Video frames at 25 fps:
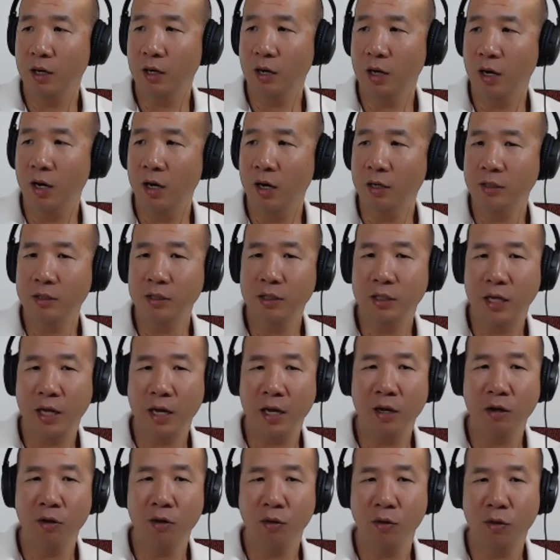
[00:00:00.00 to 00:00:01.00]

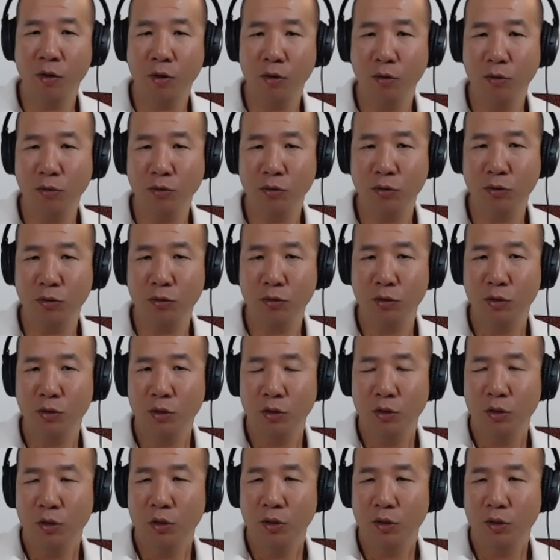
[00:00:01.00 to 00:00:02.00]
untangle those
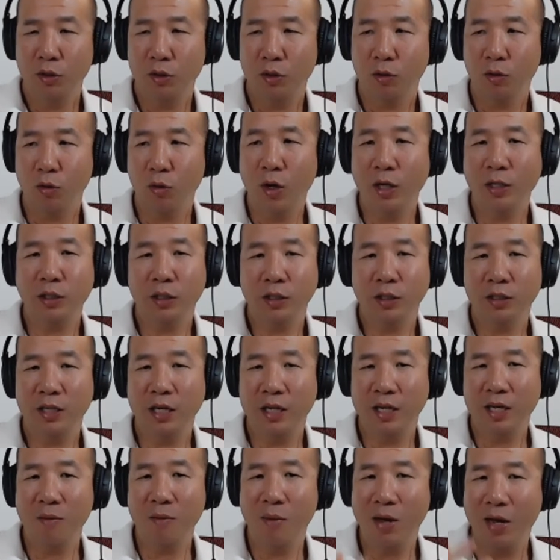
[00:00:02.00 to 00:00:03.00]
questions
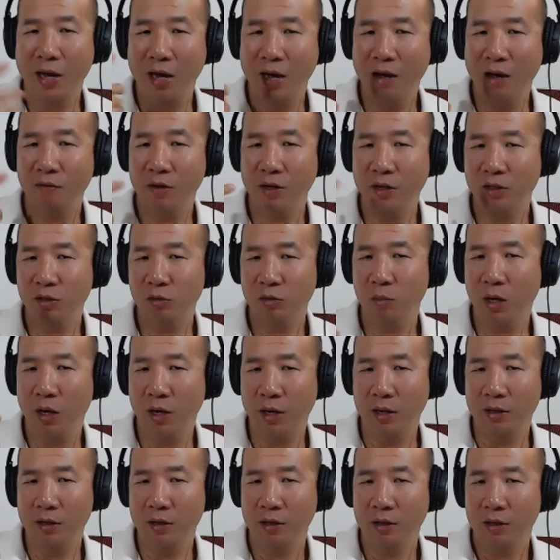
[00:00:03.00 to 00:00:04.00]
that he may have in his
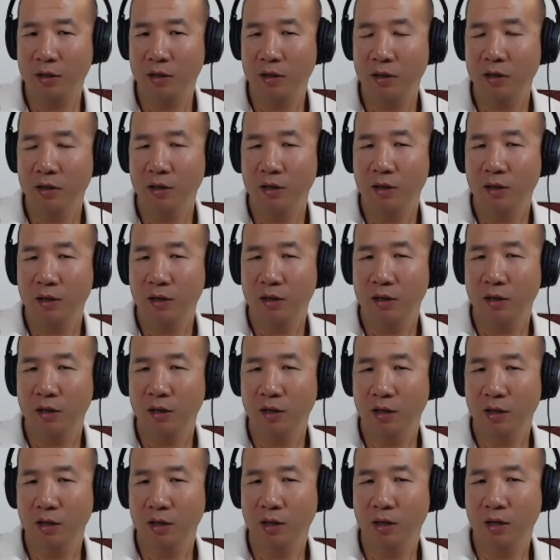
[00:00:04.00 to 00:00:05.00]
mind.
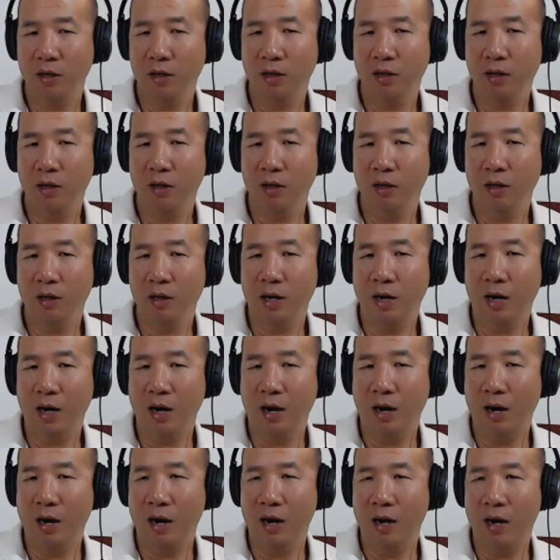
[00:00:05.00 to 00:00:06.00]

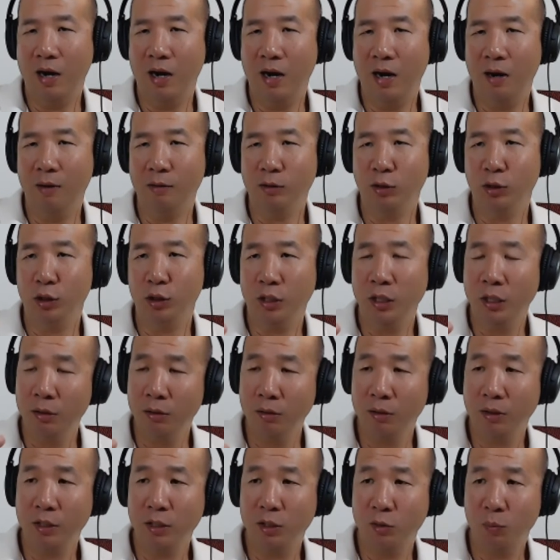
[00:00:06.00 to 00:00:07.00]
But
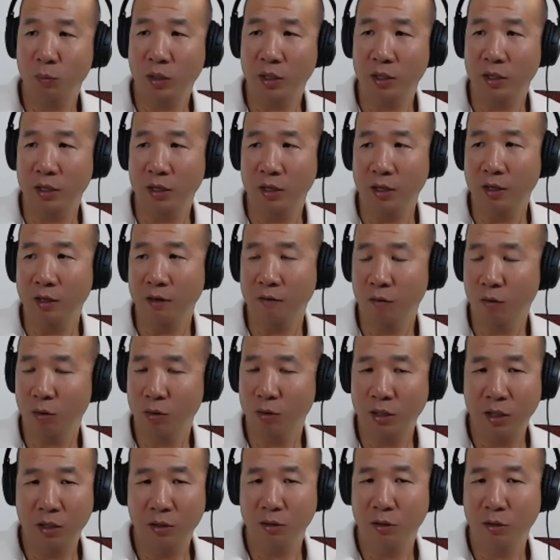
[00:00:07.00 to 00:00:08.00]
generally speaking, of
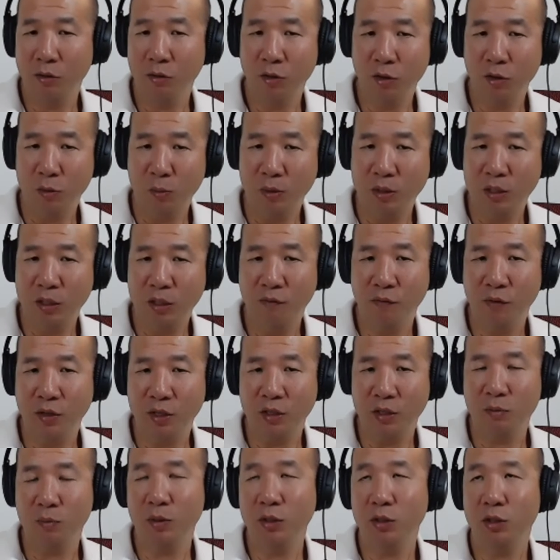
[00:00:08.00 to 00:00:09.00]
course, I don't know the
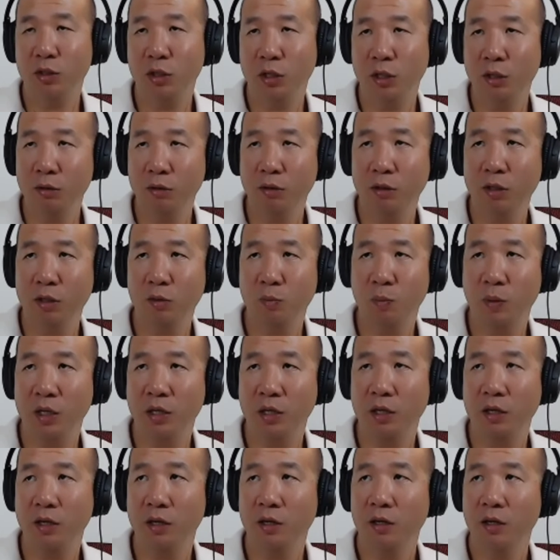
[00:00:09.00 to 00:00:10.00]
specifics, but generally
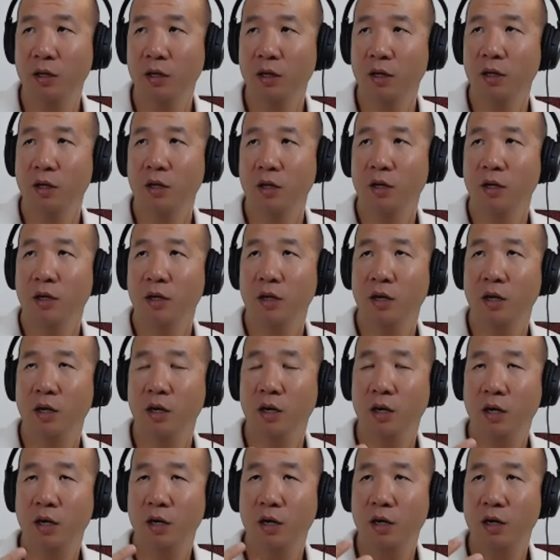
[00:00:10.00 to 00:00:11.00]
speaking,
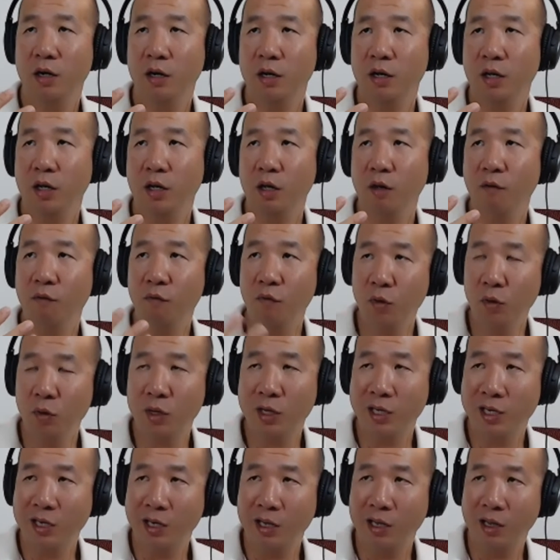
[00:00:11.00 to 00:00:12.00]
if you
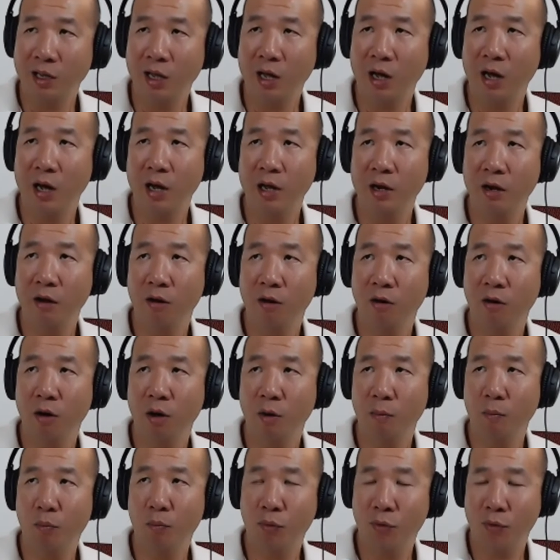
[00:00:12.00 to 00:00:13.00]
can align
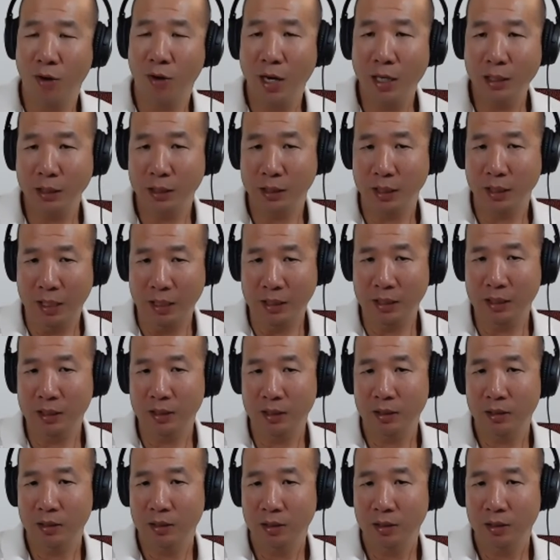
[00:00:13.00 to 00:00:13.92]
on process